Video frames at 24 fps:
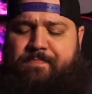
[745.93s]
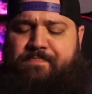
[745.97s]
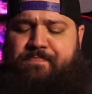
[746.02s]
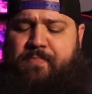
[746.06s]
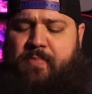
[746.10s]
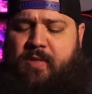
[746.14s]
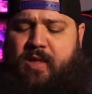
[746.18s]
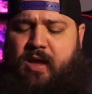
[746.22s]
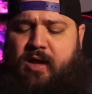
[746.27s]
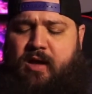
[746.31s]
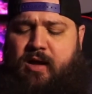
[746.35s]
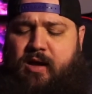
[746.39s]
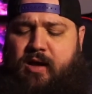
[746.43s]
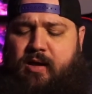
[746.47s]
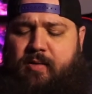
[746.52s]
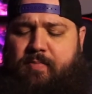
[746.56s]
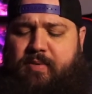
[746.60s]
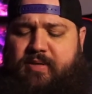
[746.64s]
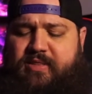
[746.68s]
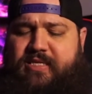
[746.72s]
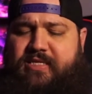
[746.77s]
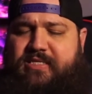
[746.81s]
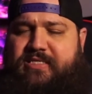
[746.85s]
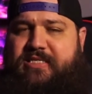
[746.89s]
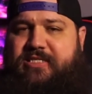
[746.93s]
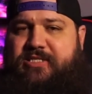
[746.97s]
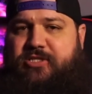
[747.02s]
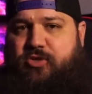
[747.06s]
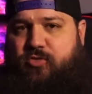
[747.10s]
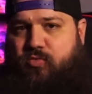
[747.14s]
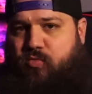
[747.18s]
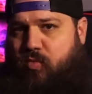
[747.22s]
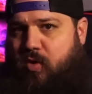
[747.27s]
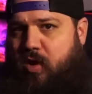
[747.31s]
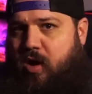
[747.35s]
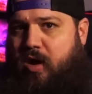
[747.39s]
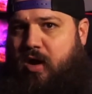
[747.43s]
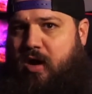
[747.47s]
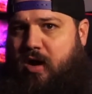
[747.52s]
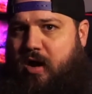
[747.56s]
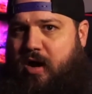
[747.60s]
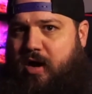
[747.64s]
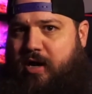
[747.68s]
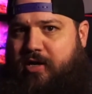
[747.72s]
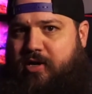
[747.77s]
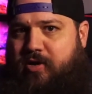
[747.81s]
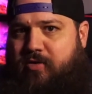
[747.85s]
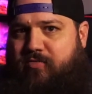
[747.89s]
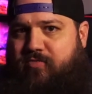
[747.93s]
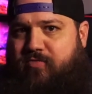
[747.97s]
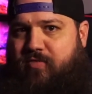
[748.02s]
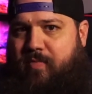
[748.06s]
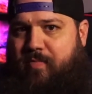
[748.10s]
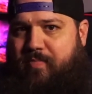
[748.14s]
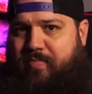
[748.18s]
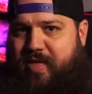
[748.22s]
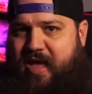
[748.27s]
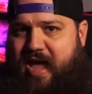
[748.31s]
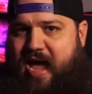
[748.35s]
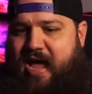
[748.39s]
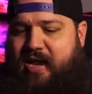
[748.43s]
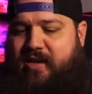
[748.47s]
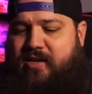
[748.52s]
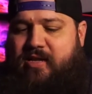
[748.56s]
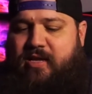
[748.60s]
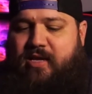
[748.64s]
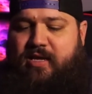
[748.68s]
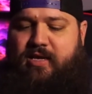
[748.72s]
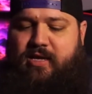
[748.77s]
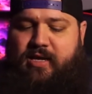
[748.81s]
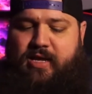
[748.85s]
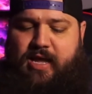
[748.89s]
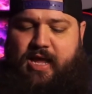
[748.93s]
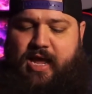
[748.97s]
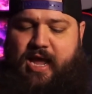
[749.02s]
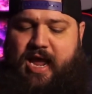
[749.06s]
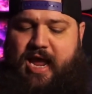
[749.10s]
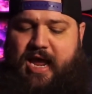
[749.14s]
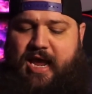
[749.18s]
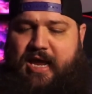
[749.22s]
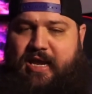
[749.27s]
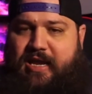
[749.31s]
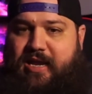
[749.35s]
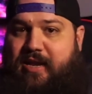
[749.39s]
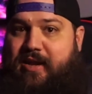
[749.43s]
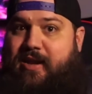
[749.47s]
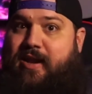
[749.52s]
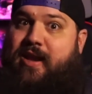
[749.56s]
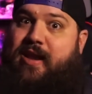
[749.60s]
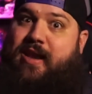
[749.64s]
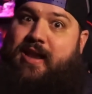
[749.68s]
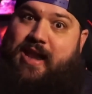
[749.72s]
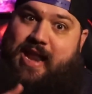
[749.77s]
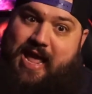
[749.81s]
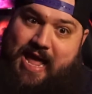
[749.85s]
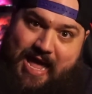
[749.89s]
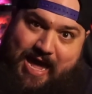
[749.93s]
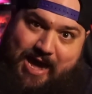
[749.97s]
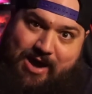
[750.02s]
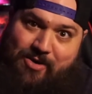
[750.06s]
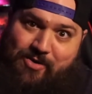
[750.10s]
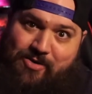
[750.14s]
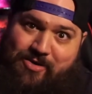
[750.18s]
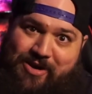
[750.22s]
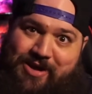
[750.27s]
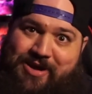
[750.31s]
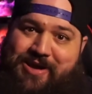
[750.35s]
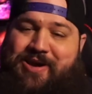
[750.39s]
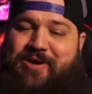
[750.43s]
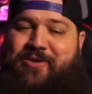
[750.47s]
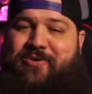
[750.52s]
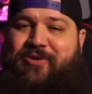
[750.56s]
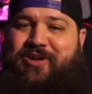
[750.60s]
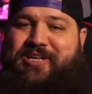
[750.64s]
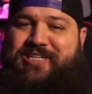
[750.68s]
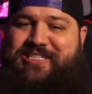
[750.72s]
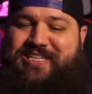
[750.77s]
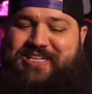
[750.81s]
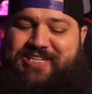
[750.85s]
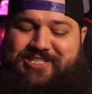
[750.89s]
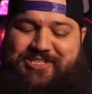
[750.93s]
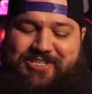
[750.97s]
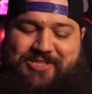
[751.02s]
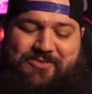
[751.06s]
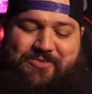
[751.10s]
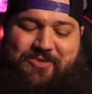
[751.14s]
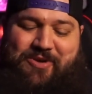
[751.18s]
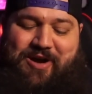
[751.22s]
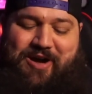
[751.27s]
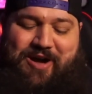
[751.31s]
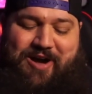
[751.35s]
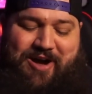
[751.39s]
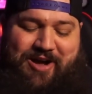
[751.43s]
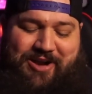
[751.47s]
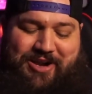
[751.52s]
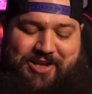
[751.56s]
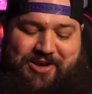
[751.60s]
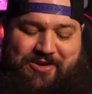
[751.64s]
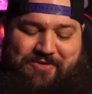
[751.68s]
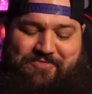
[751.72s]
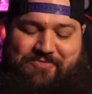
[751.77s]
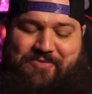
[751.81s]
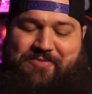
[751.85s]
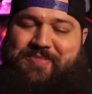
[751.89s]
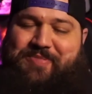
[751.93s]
but this is the raw audio from that. And now we're listening to the raw audio from the